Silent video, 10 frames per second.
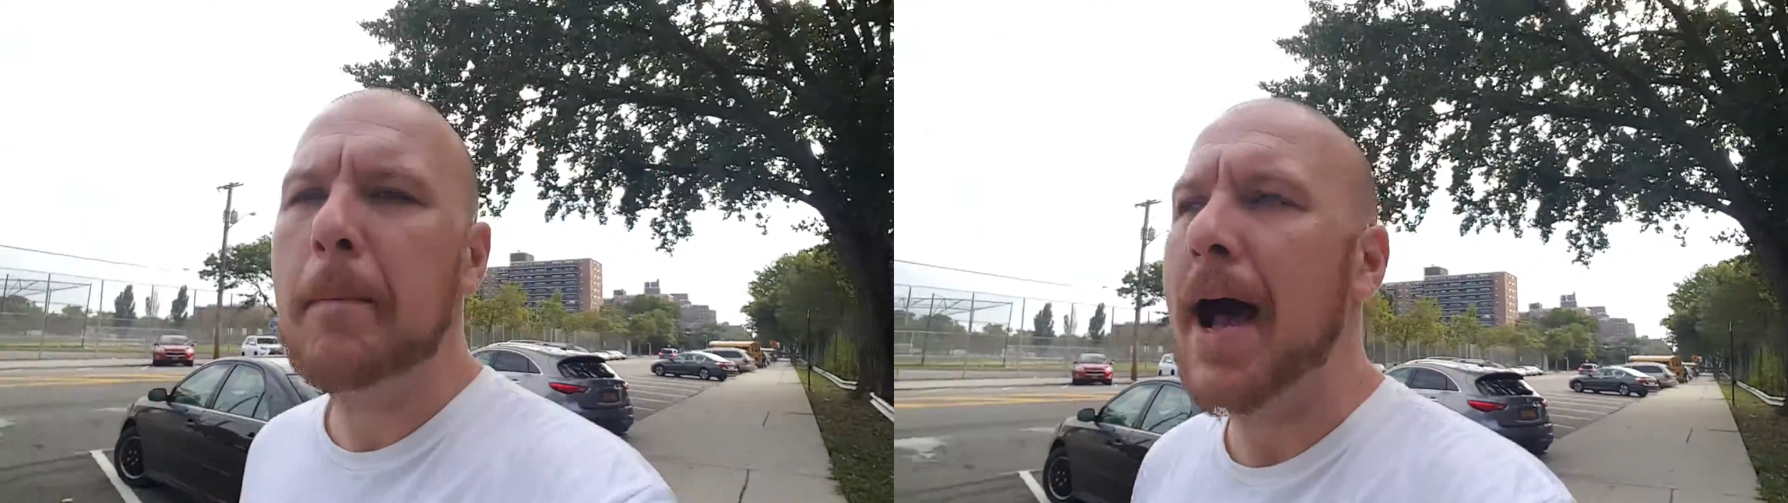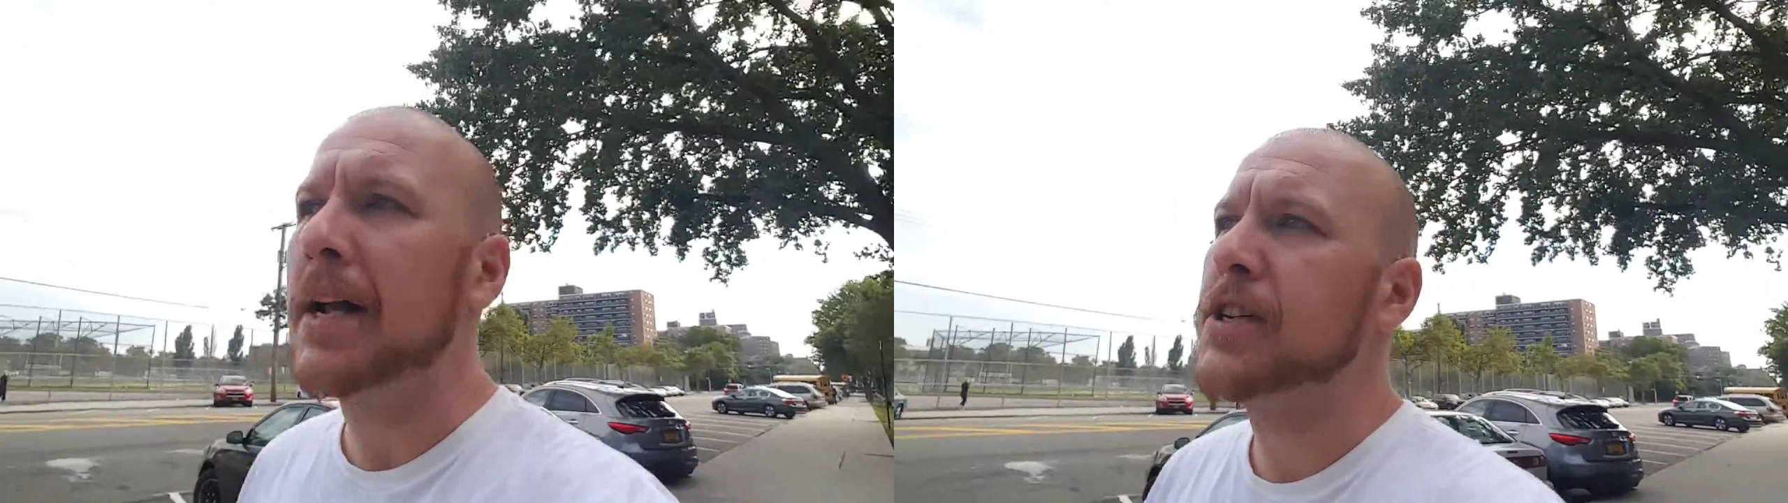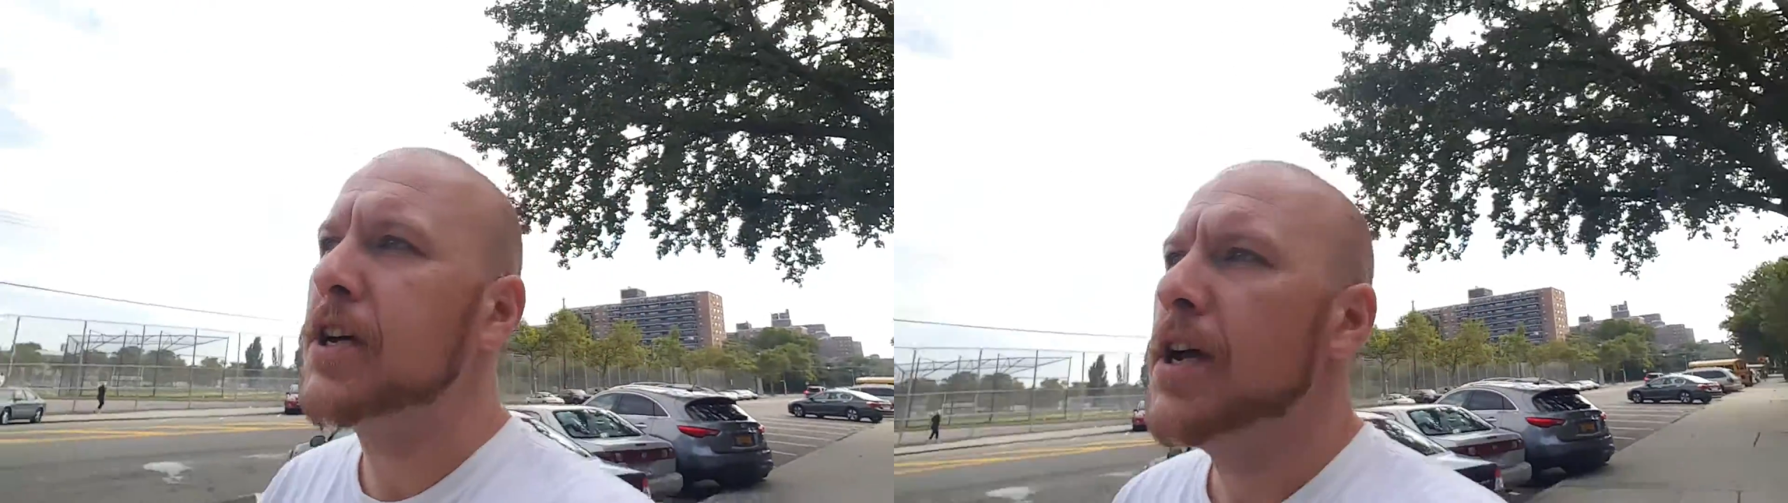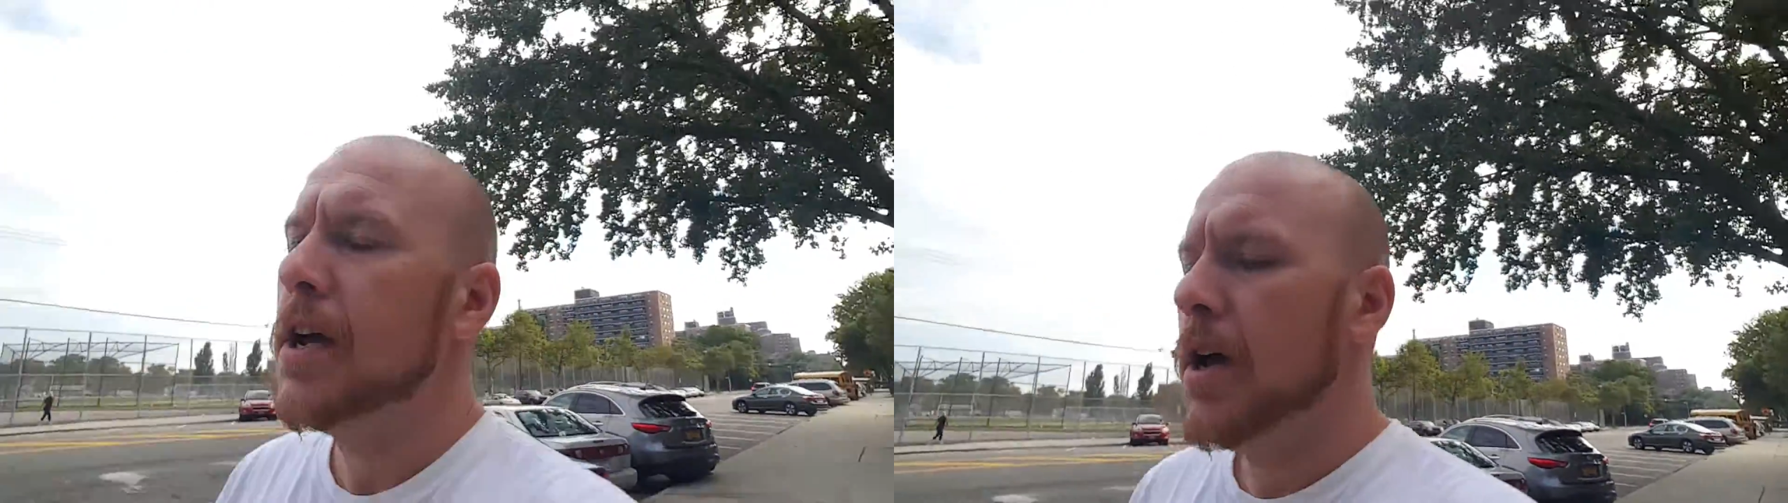match.